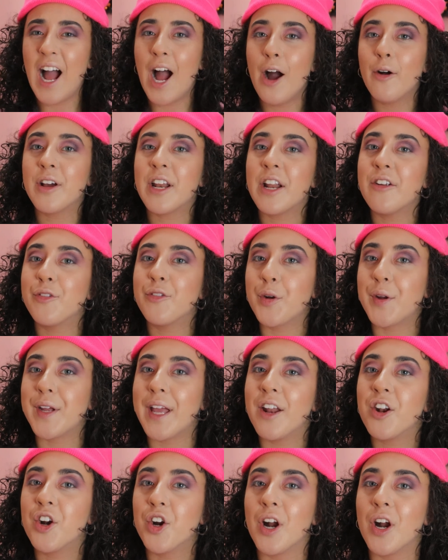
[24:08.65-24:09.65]
how could I
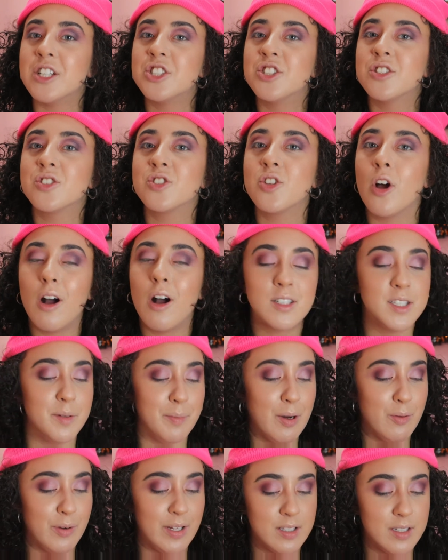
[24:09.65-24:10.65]
forget her? I just talked
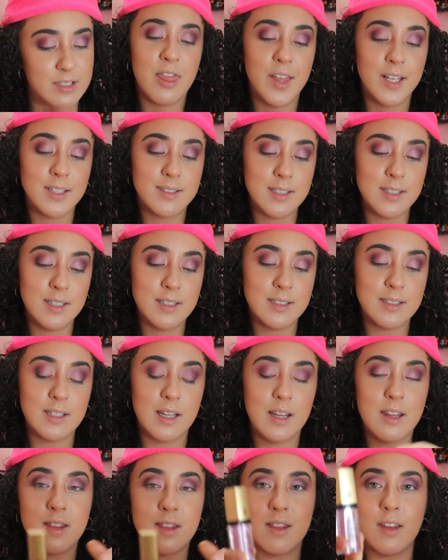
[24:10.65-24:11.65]
about it. This
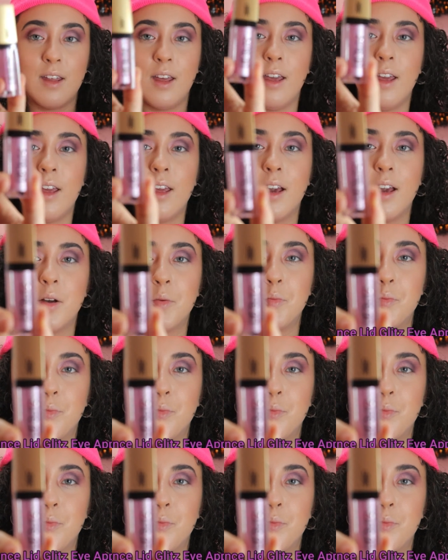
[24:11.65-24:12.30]
is the